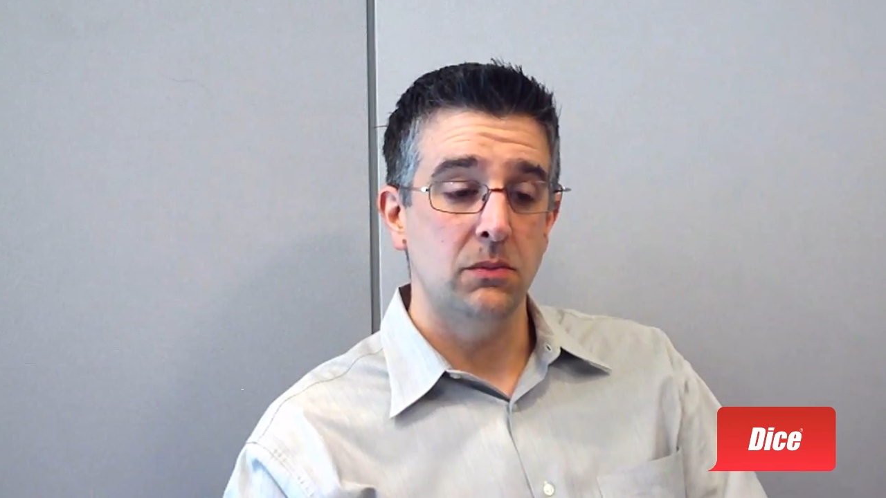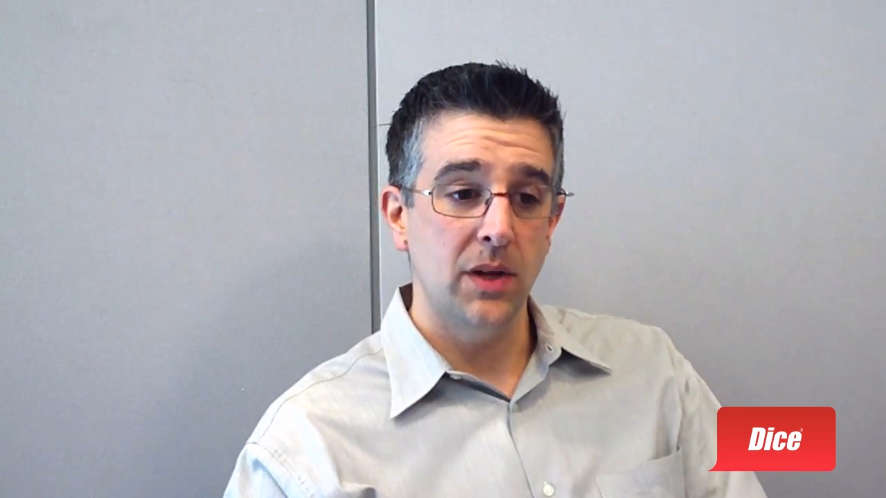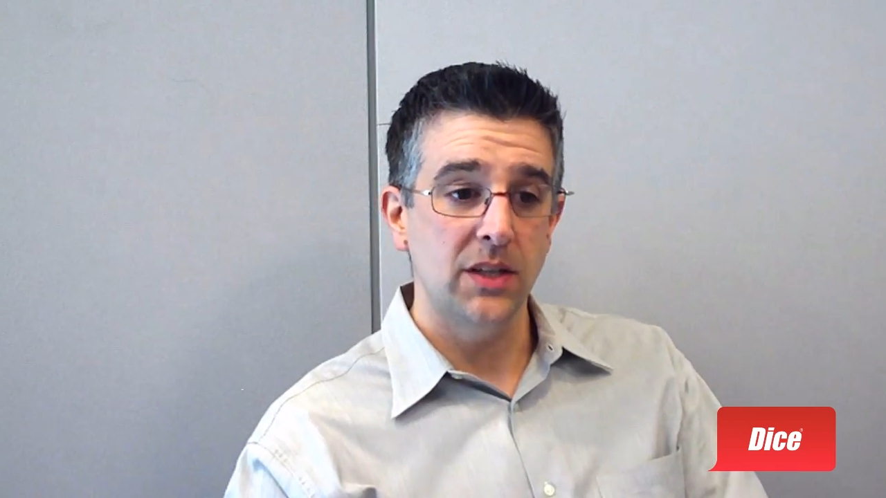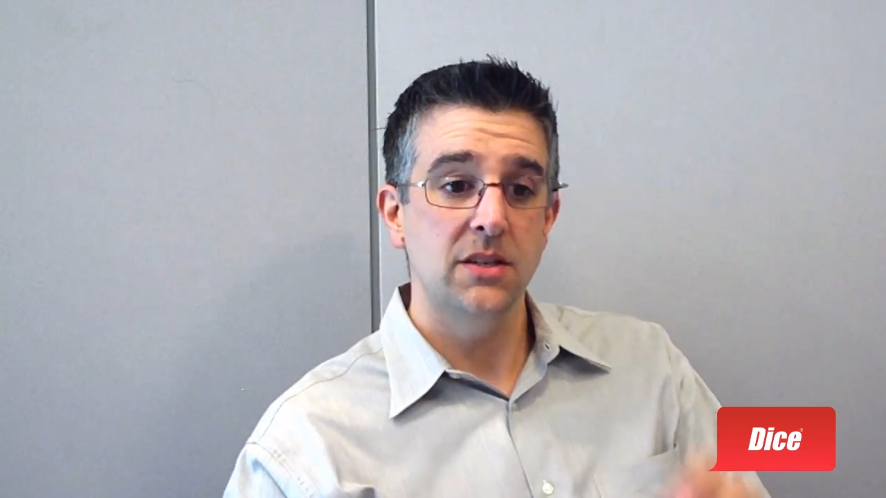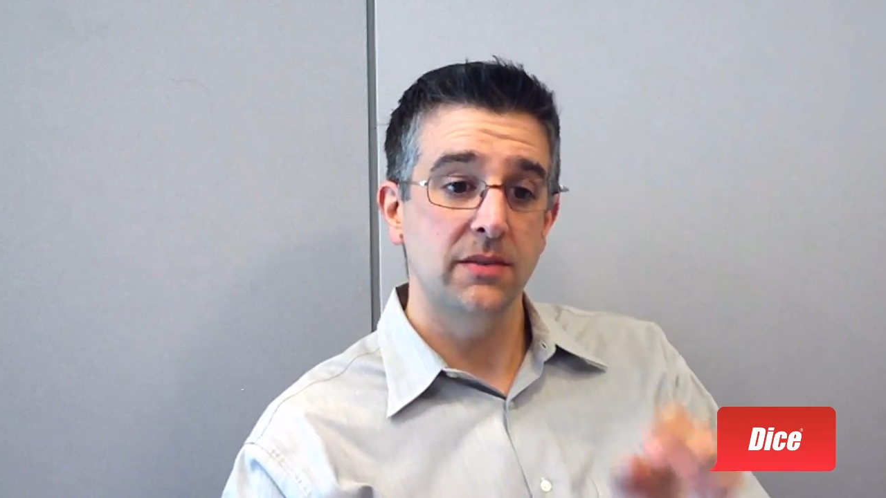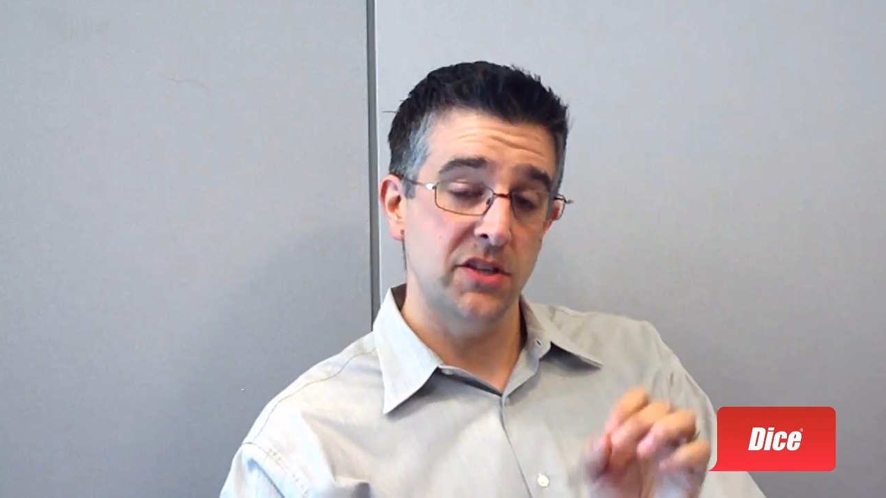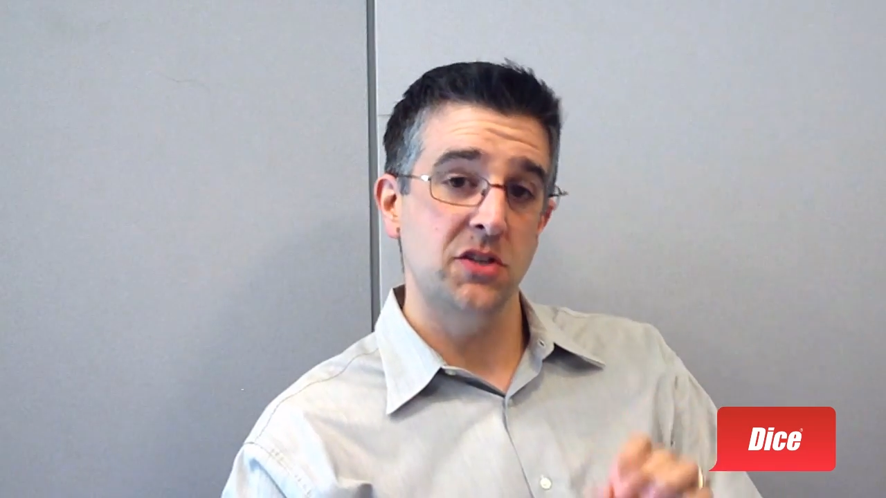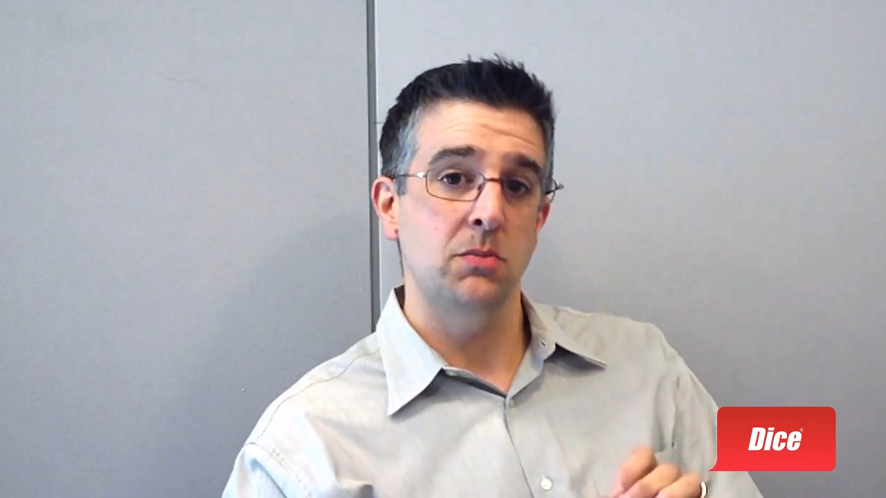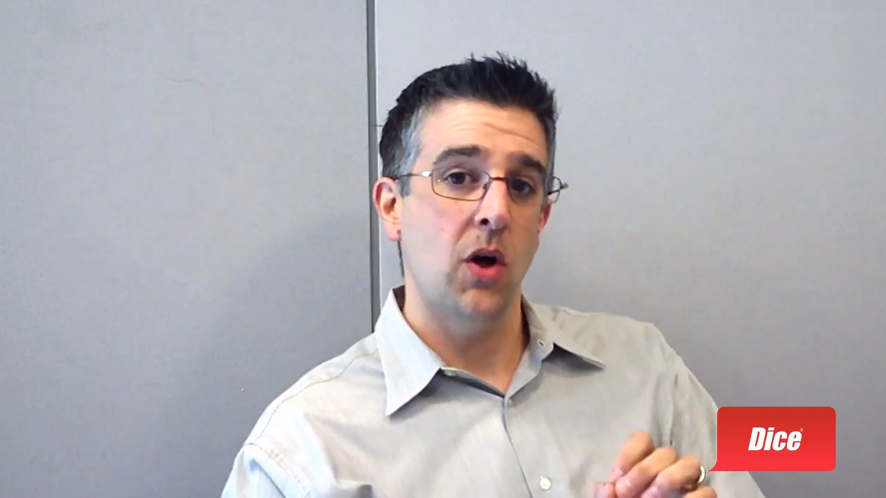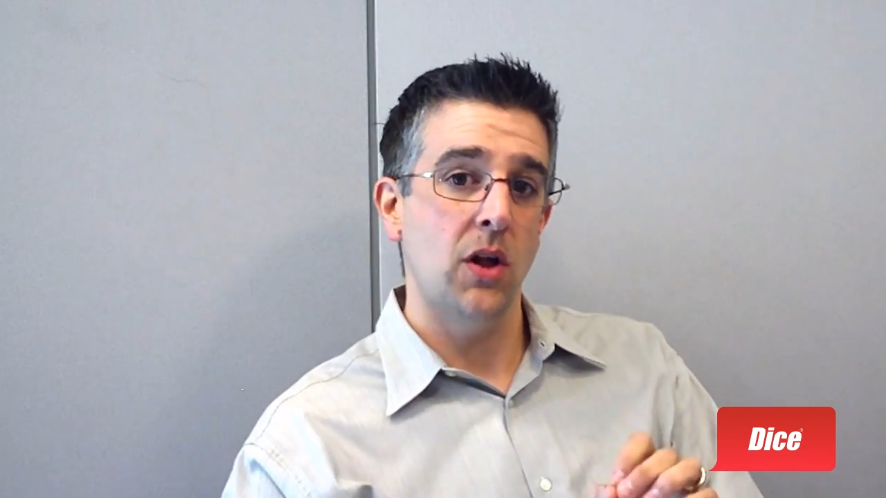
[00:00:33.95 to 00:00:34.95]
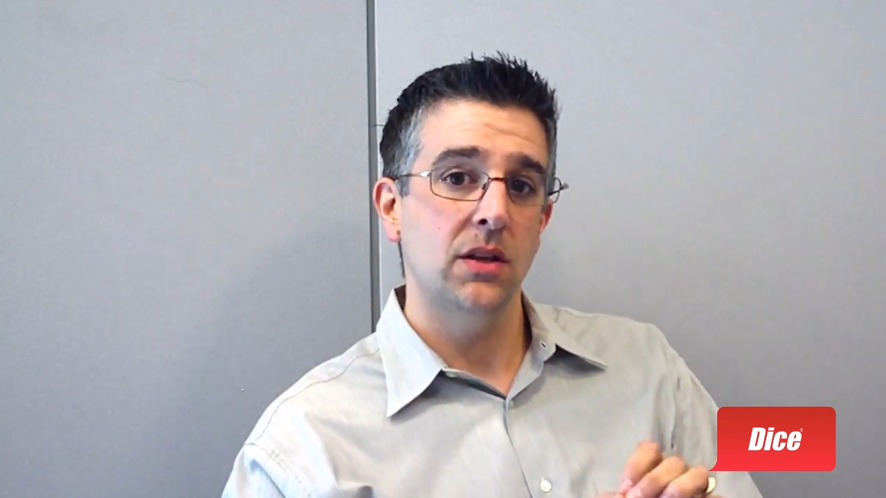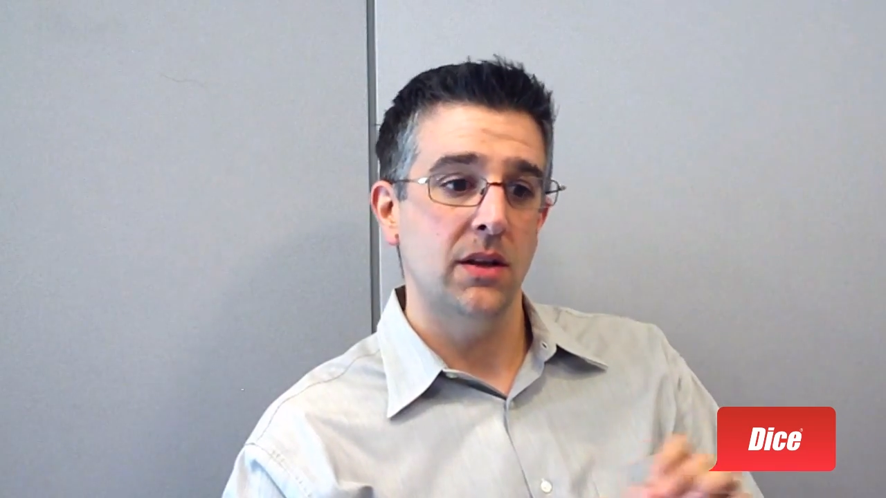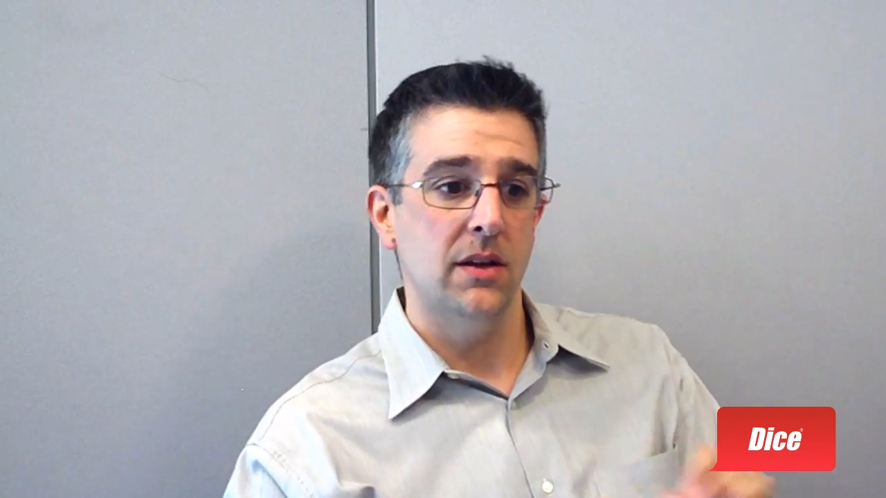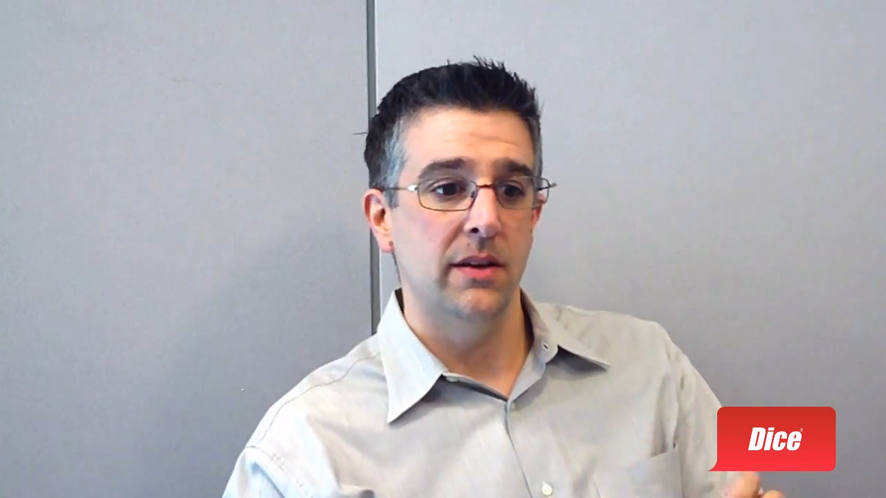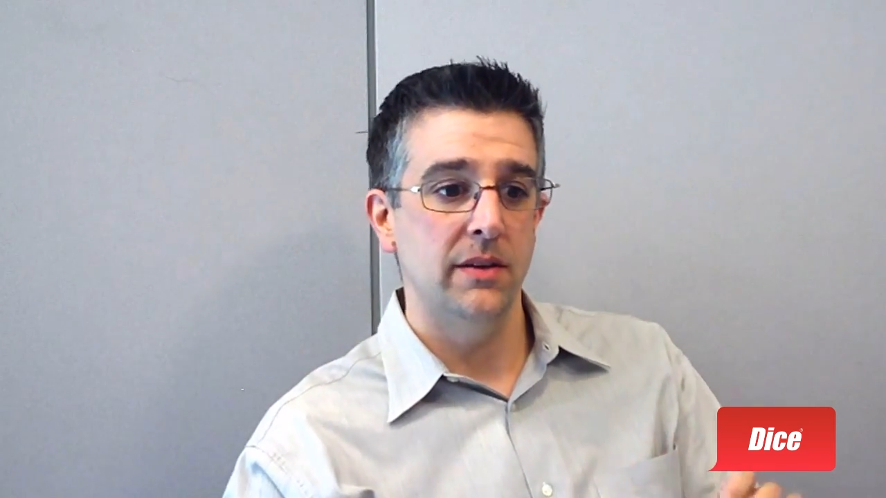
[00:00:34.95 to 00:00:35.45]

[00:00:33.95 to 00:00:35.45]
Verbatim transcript: relatively small uh,